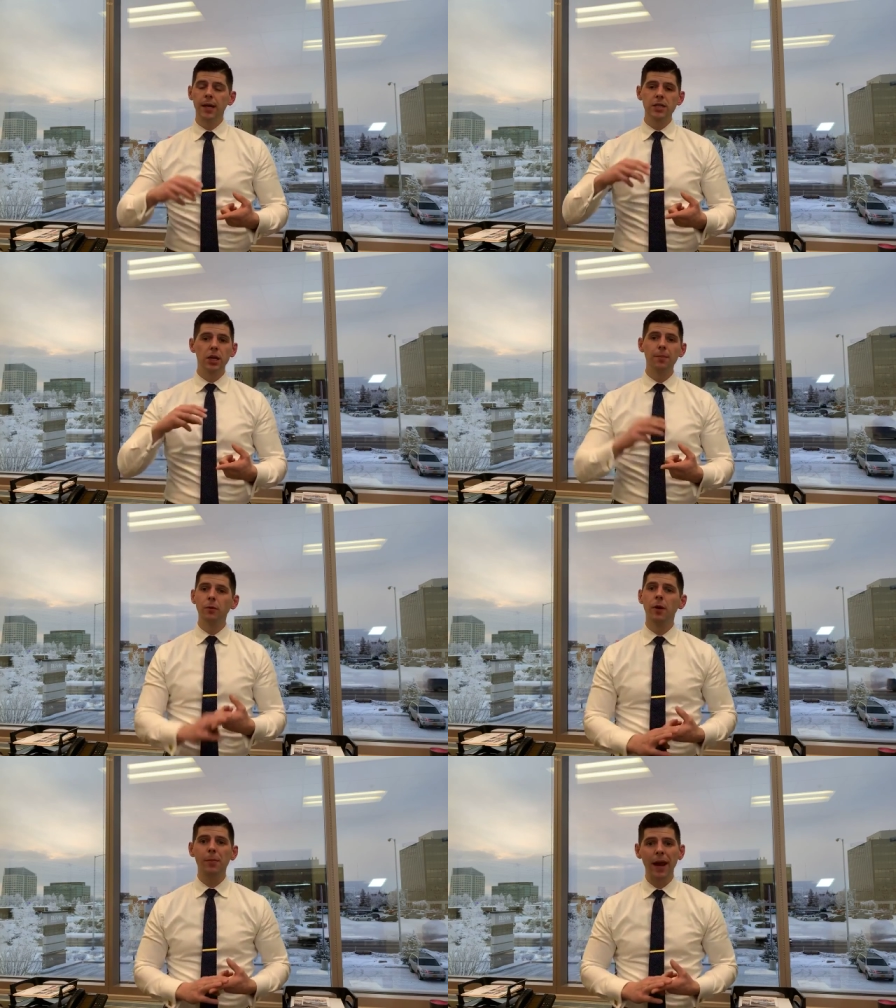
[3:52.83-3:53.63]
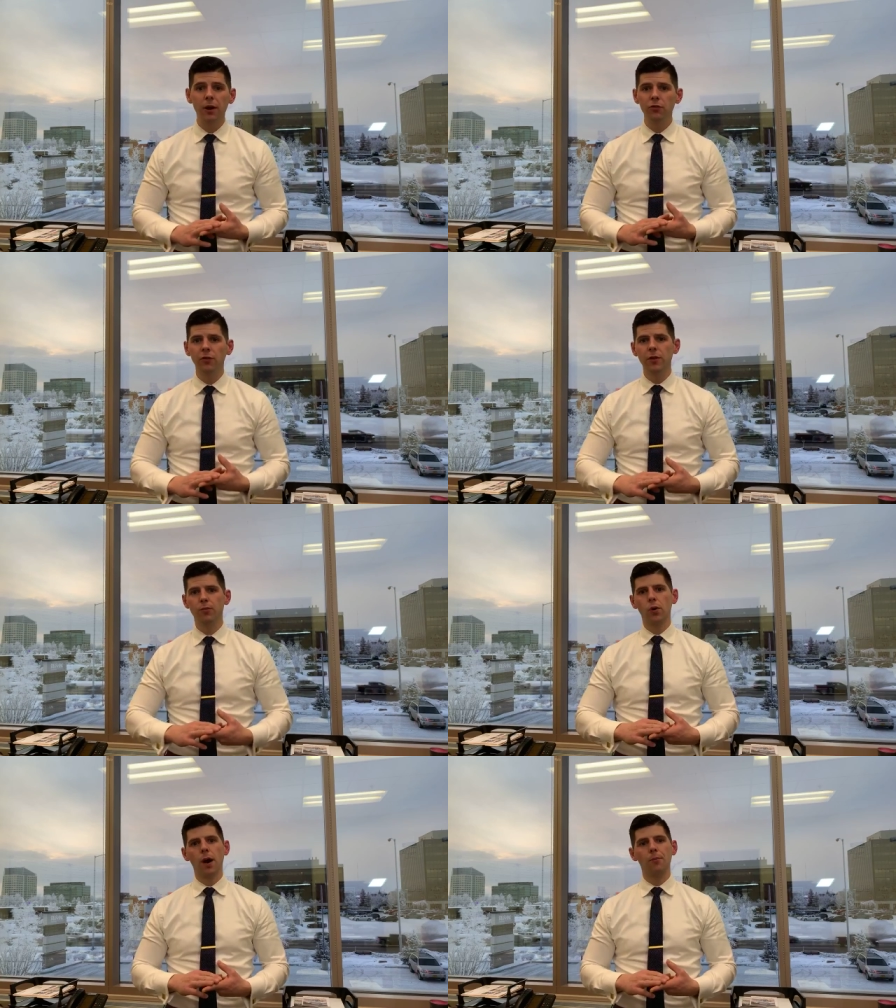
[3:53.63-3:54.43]
It's going to be repairs on the
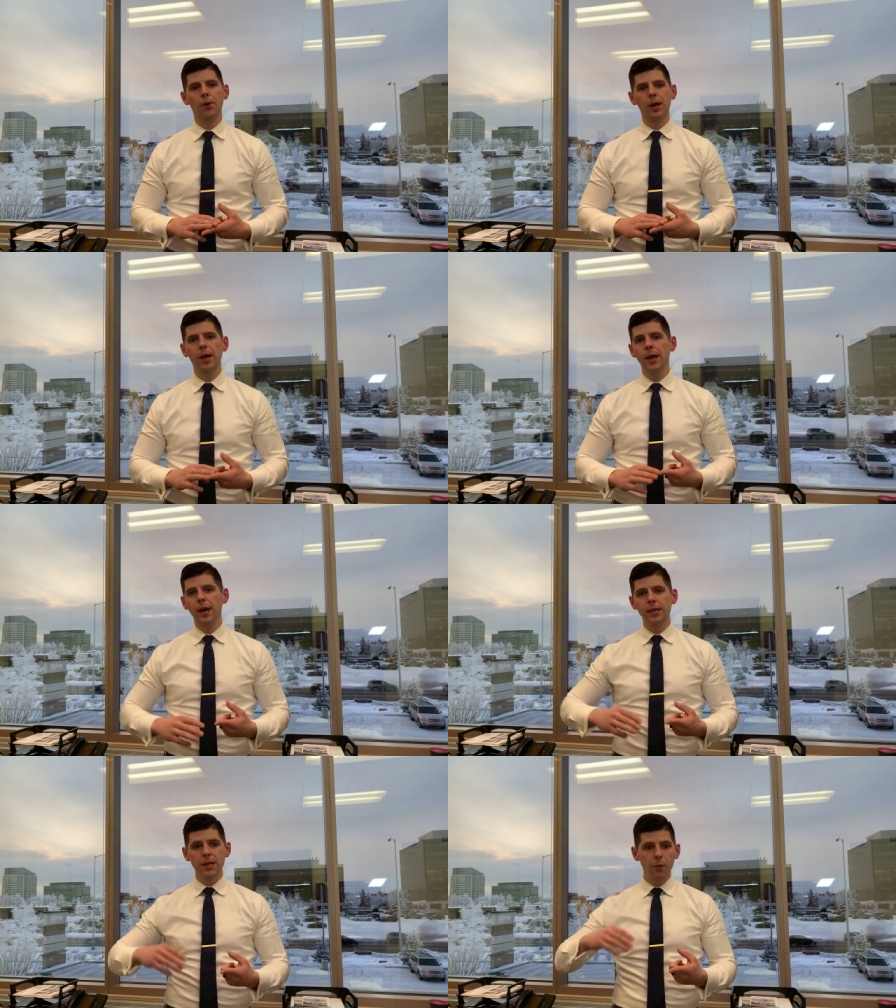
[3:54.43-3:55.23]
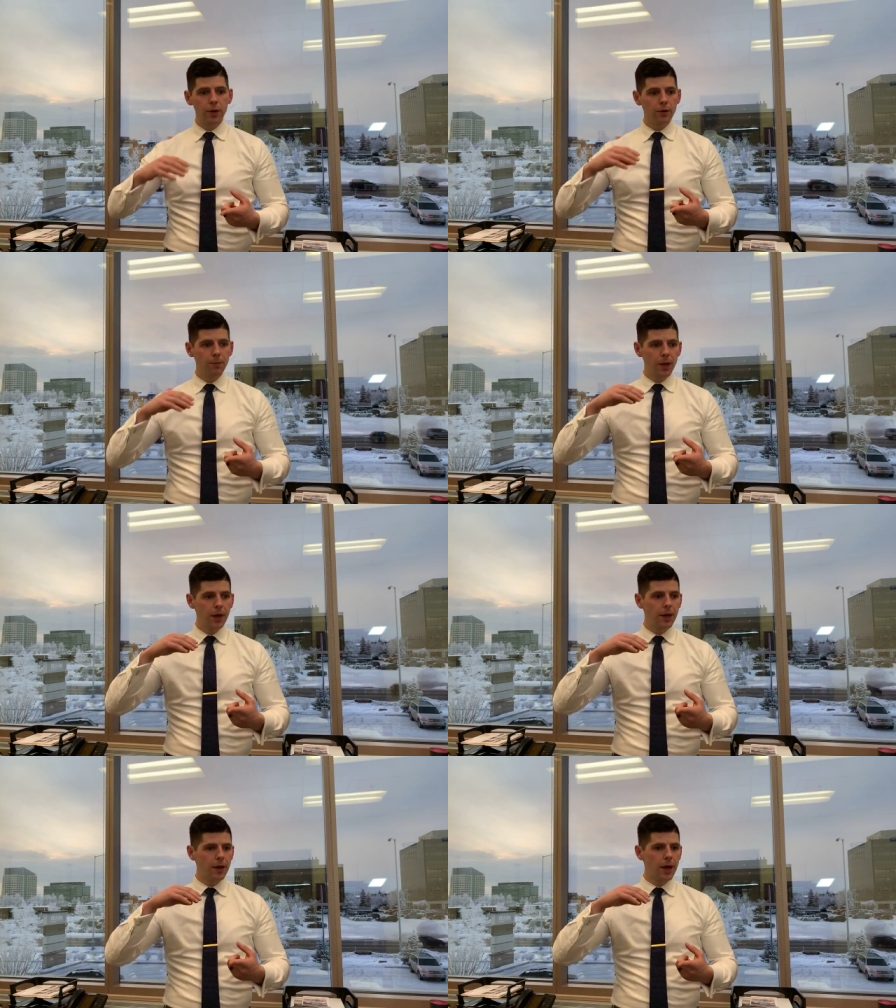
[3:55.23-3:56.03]
property. It's going to
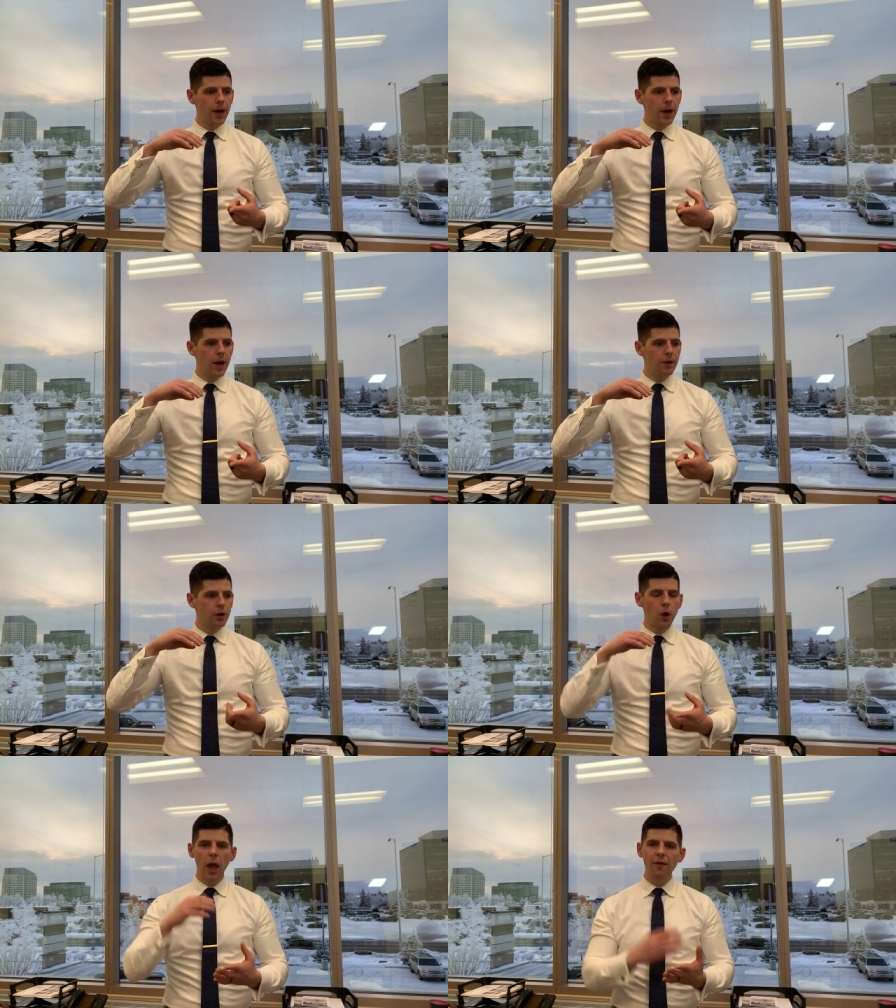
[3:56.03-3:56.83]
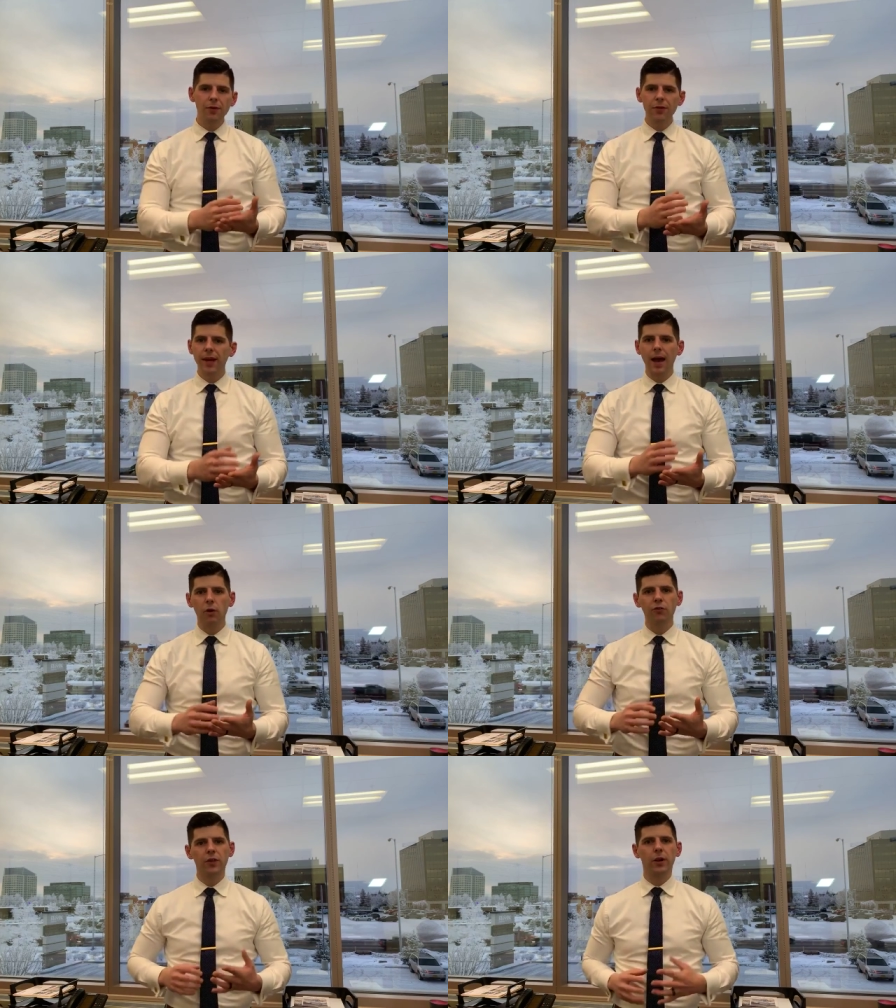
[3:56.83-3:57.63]
be, uh, you know, everything
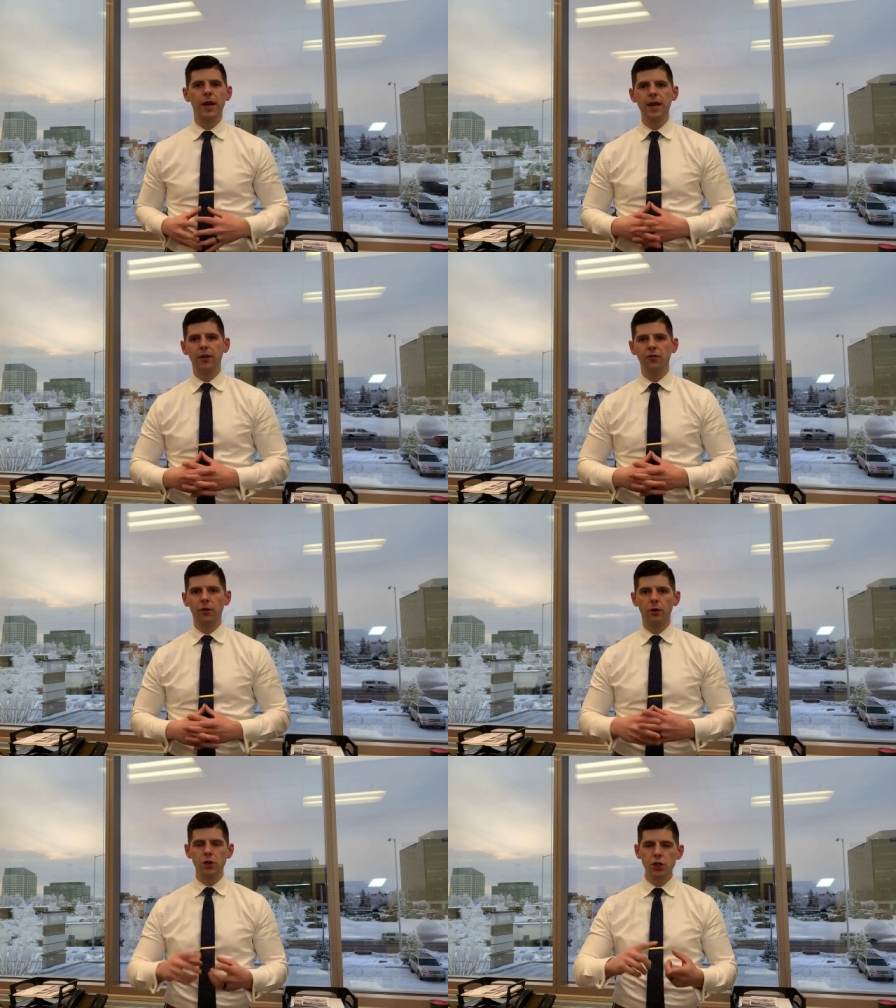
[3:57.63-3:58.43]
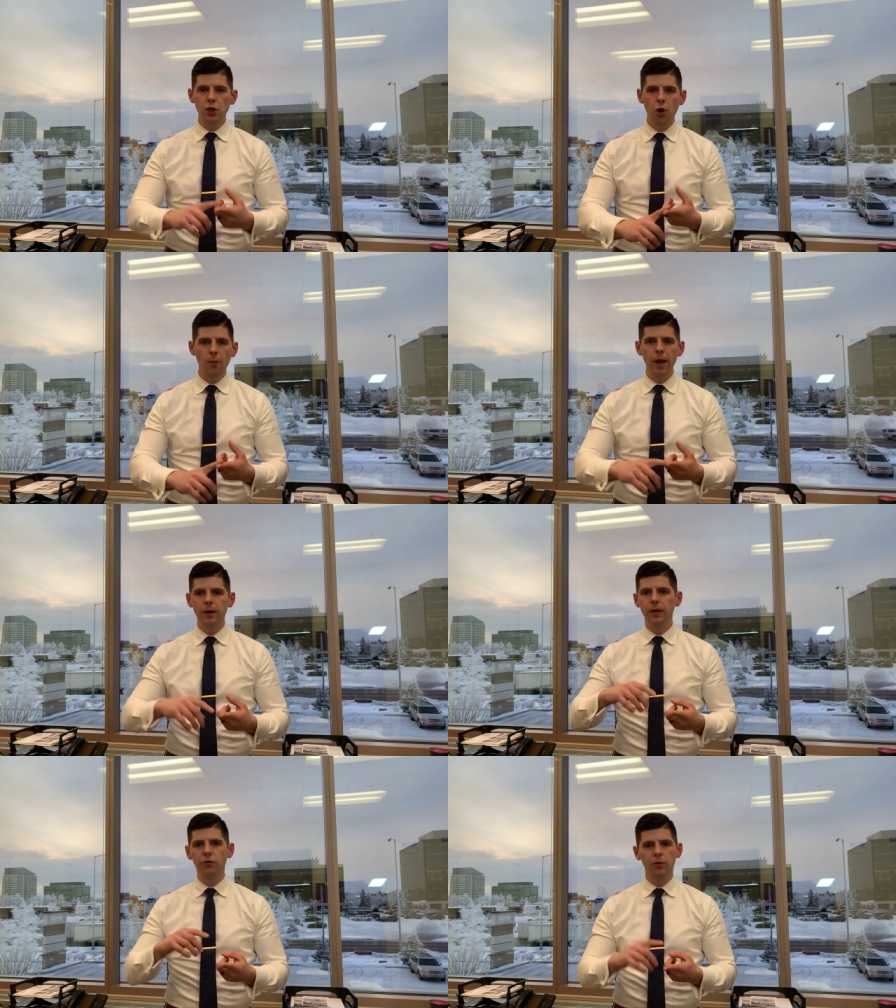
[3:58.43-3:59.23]
else there is, you know, snow
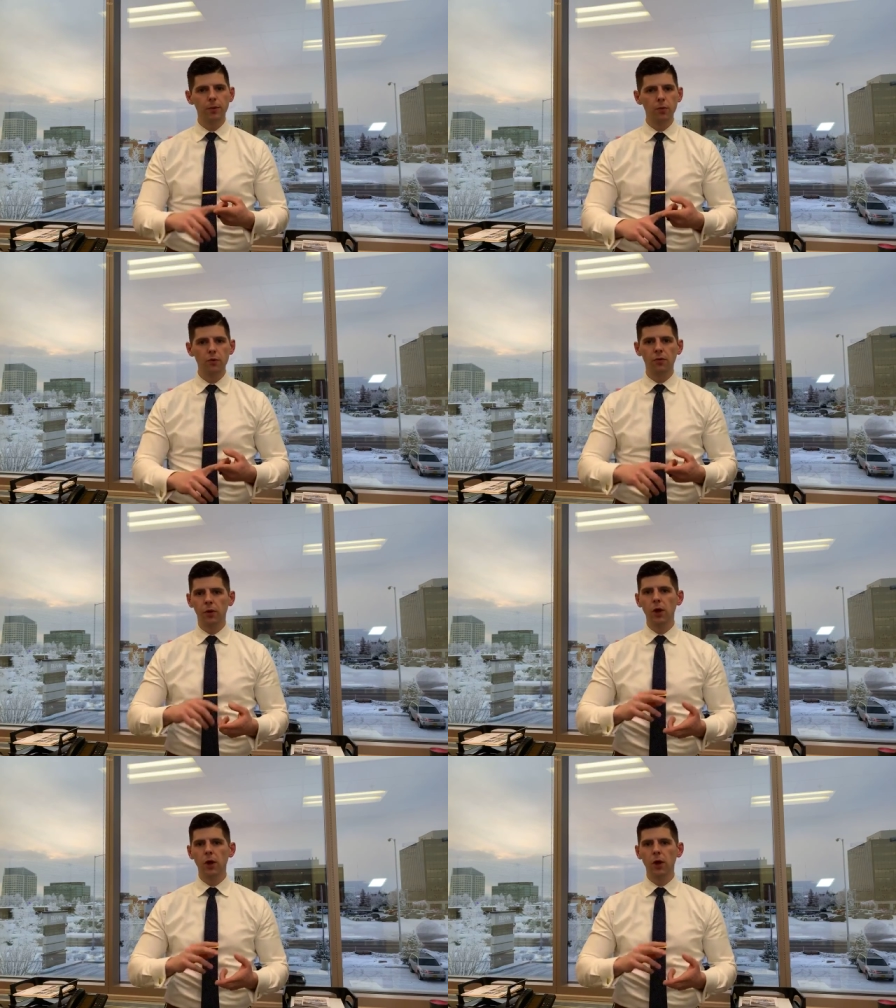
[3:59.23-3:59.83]
maintenance, removal,